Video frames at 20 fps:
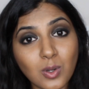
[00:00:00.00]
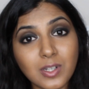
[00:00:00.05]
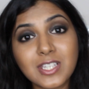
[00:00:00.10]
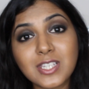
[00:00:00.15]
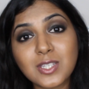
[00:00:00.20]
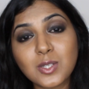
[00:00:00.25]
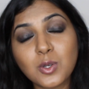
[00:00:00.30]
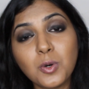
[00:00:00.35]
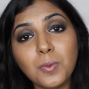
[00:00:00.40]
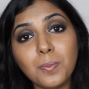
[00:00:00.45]

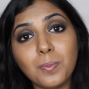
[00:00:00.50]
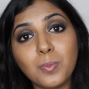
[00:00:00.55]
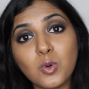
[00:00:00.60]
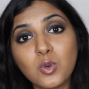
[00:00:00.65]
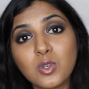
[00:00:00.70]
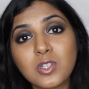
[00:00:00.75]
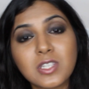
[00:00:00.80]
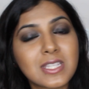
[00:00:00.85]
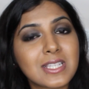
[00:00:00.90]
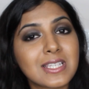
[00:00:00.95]
also
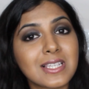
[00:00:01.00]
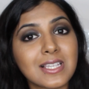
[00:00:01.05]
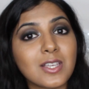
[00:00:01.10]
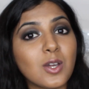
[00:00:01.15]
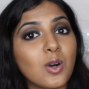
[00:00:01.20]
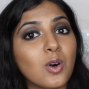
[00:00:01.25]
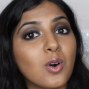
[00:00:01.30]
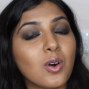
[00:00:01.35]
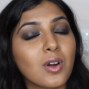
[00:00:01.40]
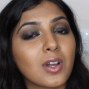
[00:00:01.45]
boosts
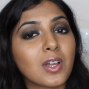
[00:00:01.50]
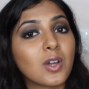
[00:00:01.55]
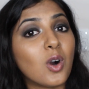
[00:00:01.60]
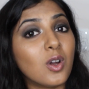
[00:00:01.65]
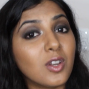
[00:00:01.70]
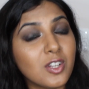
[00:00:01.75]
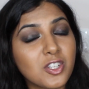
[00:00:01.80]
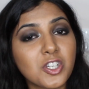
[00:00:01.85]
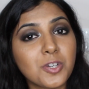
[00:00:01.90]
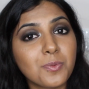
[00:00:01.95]
your
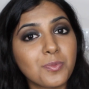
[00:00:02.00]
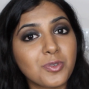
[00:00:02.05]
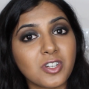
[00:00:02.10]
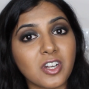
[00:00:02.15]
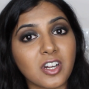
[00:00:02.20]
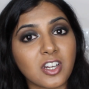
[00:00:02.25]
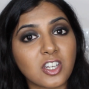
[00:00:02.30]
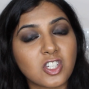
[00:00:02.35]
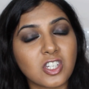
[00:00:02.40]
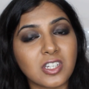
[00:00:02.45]
collagen
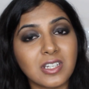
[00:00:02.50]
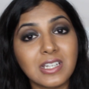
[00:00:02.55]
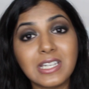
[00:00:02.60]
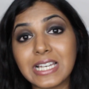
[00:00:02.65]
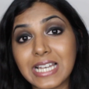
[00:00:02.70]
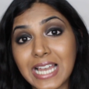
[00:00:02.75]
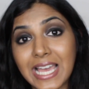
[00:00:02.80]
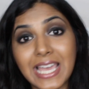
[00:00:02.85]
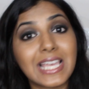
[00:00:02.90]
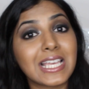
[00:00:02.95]

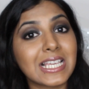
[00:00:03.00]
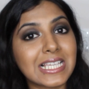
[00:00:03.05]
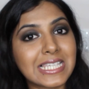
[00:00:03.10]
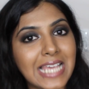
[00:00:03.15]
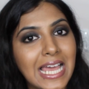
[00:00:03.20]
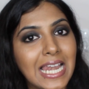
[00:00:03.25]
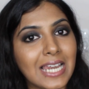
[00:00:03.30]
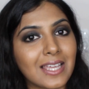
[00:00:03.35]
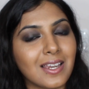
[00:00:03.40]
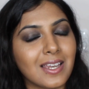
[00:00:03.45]
production like
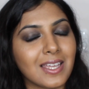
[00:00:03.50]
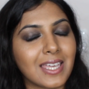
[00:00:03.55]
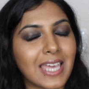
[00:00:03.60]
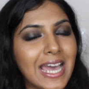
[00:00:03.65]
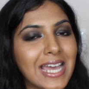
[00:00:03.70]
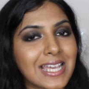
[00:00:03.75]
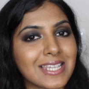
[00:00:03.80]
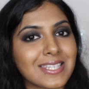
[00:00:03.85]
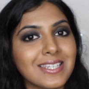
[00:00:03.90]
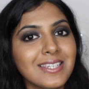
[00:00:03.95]
salicylic
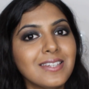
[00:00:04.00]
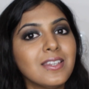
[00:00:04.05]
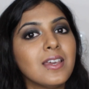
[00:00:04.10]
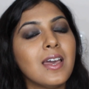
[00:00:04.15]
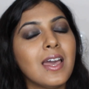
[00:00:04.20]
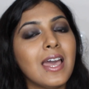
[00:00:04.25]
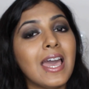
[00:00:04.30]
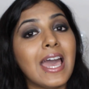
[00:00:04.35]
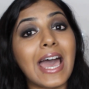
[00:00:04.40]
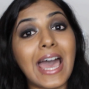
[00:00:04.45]
acid
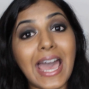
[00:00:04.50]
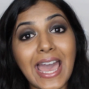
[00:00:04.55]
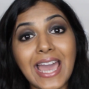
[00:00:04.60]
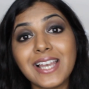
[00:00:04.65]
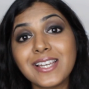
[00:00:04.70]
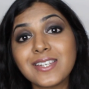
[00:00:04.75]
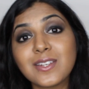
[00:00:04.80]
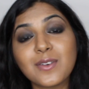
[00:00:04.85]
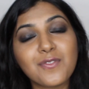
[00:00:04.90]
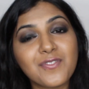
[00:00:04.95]

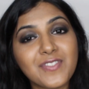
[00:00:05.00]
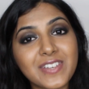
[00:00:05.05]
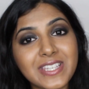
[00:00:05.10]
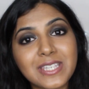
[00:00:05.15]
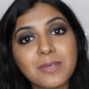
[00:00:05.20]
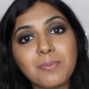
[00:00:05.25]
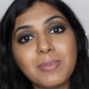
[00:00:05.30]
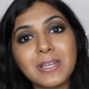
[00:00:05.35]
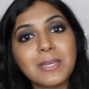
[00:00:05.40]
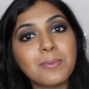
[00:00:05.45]
and
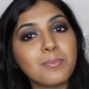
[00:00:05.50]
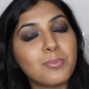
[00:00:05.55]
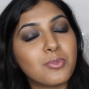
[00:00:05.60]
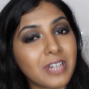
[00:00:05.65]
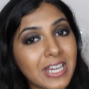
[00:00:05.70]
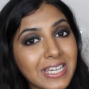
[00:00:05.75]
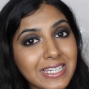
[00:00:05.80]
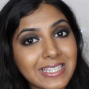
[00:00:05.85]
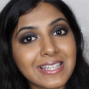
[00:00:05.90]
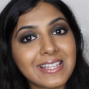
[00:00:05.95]
visibly
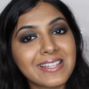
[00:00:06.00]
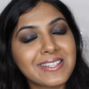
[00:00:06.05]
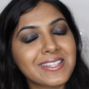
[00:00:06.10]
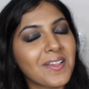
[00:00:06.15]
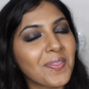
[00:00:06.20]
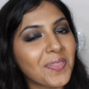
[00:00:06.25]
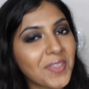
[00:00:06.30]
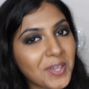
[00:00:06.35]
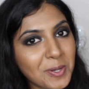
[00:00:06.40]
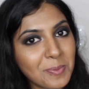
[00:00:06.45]
brightens
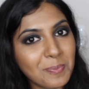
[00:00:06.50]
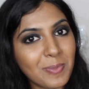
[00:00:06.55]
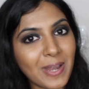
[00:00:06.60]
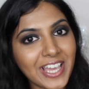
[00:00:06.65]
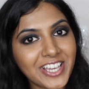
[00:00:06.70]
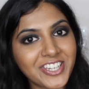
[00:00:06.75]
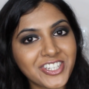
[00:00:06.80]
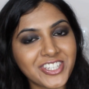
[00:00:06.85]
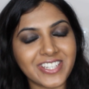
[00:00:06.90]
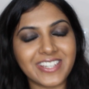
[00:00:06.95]
the
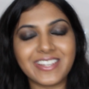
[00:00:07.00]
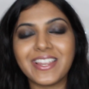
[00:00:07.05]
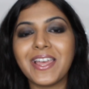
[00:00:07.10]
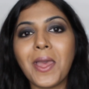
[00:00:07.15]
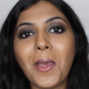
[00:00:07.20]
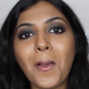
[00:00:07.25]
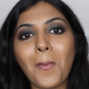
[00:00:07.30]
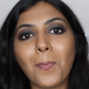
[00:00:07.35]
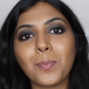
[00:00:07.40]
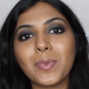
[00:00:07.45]
complexion.
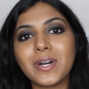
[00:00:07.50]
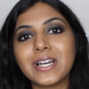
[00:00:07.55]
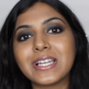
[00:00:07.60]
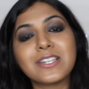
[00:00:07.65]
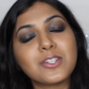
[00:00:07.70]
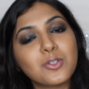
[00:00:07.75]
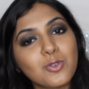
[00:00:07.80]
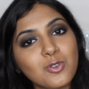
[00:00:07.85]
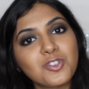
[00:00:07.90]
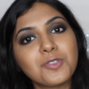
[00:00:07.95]

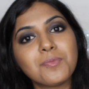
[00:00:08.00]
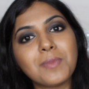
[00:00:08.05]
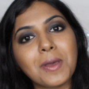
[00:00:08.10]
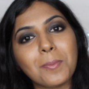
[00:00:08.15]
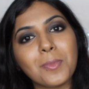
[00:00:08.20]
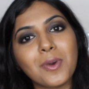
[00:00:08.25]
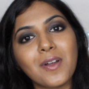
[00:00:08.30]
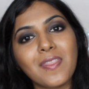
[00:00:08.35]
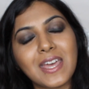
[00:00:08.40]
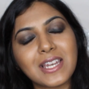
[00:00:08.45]
But do
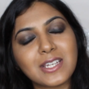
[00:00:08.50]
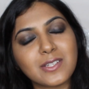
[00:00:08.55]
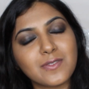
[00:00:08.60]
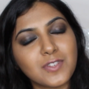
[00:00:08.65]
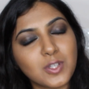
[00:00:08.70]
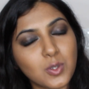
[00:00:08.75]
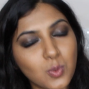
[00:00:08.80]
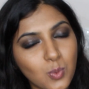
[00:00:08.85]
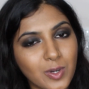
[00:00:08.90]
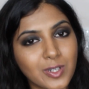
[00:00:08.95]
remember that
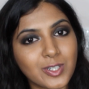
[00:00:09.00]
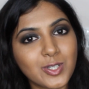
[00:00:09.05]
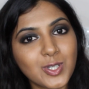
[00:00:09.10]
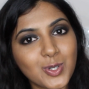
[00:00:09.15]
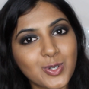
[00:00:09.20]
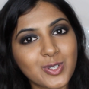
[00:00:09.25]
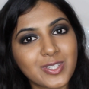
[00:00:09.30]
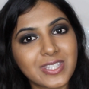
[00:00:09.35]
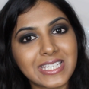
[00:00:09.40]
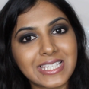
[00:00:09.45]
if you want to
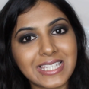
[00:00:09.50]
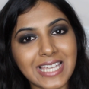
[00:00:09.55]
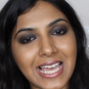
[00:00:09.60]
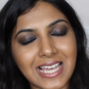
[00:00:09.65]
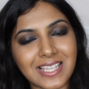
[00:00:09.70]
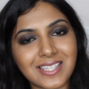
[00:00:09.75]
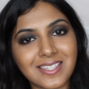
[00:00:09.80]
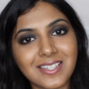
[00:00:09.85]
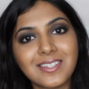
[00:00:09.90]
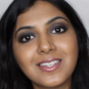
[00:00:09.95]
use this
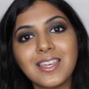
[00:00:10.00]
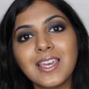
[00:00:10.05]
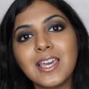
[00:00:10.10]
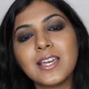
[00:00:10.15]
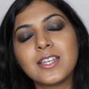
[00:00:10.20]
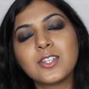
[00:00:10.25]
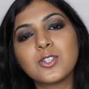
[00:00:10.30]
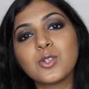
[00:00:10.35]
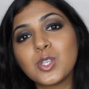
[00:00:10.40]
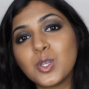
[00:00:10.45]
acid,
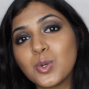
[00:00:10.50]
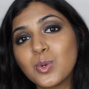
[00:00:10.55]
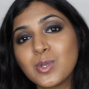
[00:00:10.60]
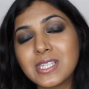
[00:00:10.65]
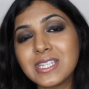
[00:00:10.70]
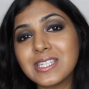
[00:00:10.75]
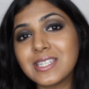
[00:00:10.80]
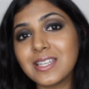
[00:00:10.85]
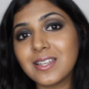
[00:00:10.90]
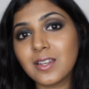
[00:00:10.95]
to
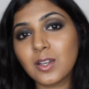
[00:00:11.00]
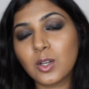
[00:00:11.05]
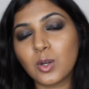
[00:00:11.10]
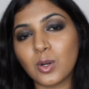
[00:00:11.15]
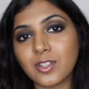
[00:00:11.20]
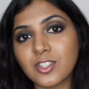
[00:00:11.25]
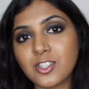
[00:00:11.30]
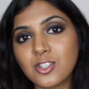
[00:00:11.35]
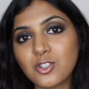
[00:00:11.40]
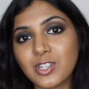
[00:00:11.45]
use it in a
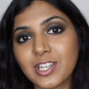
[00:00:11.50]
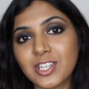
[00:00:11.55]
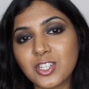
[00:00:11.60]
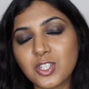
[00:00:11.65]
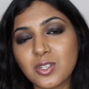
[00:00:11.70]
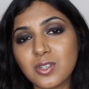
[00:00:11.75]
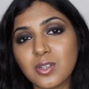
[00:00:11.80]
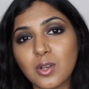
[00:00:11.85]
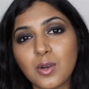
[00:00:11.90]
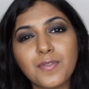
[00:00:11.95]

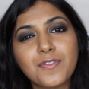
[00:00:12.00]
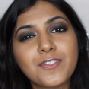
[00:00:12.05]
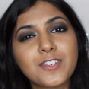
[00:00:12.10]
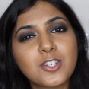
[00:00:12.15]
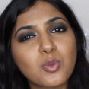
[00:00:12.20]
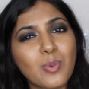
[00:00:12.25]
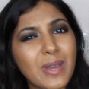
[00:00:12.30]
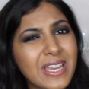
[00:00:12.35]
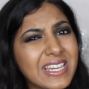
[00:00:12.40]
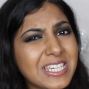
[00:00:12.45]
concentration of
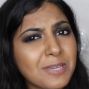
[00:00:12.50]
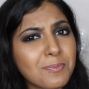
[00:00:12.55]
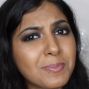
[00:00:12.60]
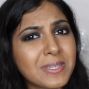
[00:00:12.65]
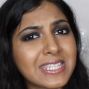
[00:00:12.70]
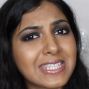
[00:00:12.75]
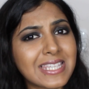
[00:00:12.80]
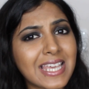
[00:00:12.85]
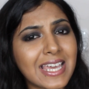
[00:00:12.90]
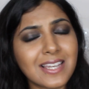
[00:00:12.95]

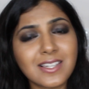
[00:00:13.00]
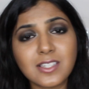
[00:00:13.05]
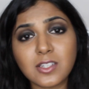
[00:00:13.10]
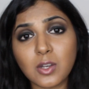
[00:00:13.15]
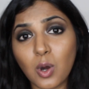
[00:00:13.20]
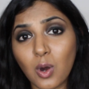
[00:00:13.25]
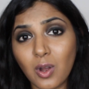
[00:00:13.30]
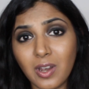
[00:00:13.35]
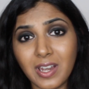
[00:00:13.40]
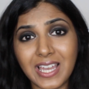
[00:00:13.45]

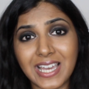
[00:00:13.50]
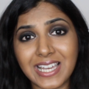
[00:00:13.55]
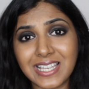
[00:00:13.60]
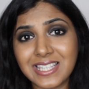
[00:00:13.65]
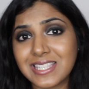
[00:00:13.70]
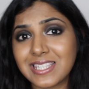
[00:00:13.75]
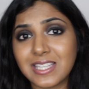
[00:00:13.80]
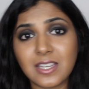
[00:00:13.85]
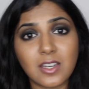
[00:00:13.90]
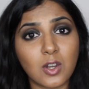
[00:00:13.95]
20% or
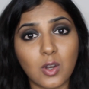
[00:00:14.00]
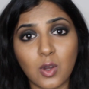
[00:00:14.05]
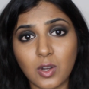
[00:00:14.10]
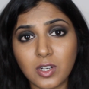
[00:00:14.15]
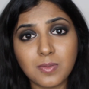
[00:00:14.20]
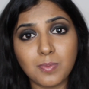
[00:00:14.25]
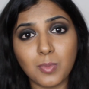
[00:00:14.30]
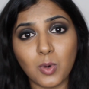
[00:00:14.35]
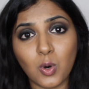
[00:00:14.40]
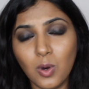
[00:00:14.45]
less,
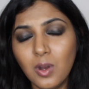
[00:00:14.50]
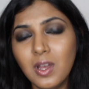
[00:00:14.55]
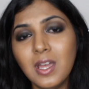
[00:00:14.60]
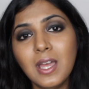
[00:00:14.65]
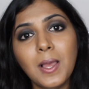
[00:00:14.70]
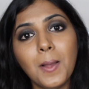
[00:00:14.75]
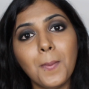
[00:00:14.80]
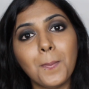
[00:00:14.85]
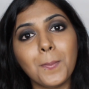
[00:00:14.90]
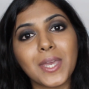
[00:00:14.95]
not more,
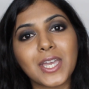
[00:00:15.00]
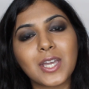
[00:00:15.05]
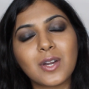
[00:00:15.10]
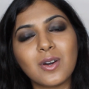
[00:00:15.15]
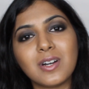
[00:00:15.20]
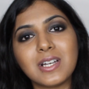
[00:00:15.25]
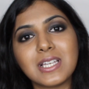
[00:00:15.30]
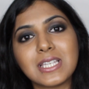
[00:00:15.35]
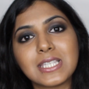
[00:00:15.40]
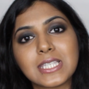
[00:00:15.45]

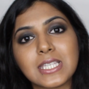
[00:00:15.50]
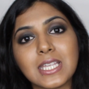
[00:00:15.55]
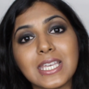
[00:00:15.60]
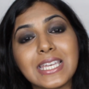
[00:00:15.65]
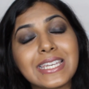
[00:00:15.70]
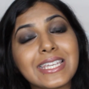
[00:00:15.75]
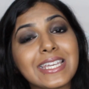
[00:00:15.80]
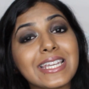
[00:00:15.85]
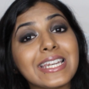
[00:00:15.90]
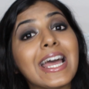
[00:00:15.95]
because
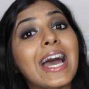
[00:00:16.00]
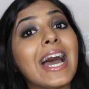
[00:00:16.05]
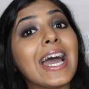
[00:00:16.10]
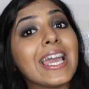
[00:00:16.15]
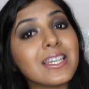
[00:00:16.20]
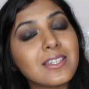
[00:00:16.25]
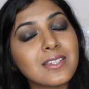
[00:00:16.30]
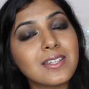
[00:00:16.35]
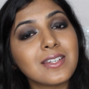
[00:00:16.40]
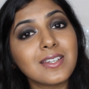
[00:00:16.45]
it can
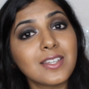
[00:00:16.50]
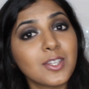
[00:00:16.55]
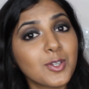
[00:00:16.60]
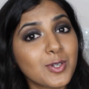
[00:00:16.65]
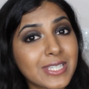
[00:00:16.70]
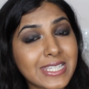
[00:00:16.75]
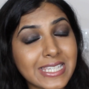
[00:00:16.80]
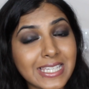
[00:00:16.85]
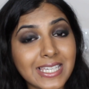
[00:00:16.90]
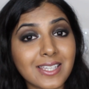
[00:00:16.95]
heighten
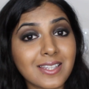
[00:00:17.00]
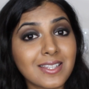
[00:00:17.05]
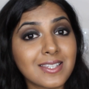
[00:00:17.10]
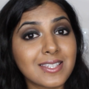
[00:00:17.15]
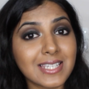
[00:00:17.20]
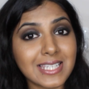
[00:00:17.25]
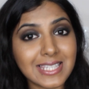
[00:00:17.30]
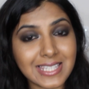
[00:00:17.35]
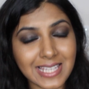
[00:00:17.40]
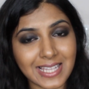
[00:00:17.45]
your
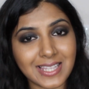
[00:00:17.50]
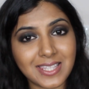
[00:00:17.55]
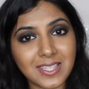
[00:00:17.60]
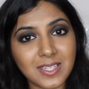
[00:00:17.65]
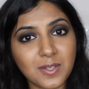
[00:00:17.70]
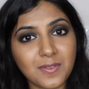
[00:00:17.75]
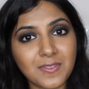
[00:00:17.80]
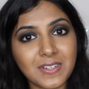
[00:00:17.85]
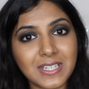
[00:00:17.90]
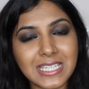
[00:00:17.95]
skin's
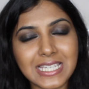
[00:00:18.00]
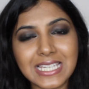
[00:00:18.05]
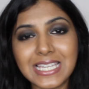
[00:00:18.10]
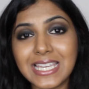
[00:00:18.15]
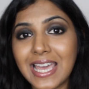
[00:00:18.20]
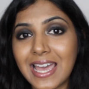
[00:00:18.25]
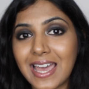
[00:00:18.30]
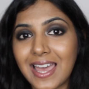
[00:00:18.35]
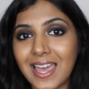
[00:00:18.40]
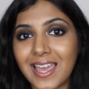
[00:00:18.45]

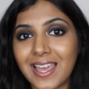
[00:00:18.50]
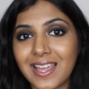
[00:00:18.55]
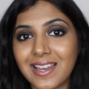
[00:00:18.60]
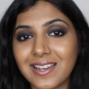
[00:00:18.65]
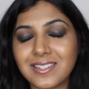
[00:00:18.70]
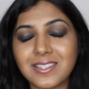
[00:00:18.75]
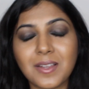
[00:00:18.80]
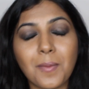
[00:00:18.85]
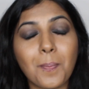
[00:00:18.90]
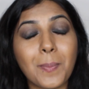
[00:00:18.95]
sensitivity
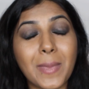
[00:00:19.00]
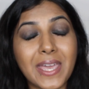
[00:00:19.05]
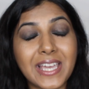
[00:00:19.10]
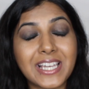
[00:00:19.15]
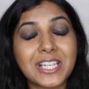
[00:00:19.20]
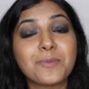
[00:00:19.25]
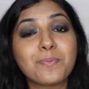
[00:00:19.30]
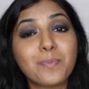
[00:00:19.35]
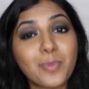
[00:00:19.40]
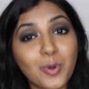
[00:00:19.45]
and
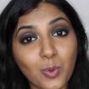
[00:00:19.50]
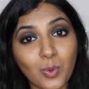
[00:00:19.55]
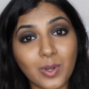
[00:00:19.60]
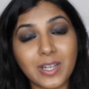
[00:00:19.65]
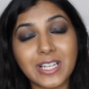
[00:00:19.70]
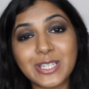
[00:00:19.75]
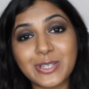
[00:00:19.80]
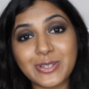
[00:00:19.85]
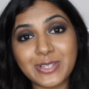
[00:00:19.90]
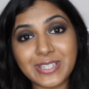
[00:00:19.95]
make it
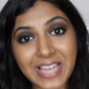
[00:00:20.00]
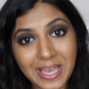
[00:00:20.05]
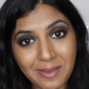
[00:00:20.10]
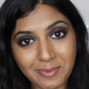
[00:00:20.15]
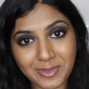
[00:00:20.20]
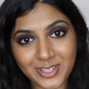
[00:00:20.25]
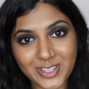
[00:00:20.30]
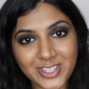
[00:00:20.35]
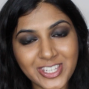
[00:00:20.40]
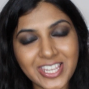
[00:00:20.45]
prone to
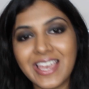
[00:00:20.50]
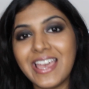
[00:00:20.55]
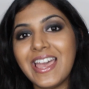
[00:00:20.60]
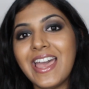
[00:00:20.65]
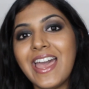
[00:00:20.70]
damage.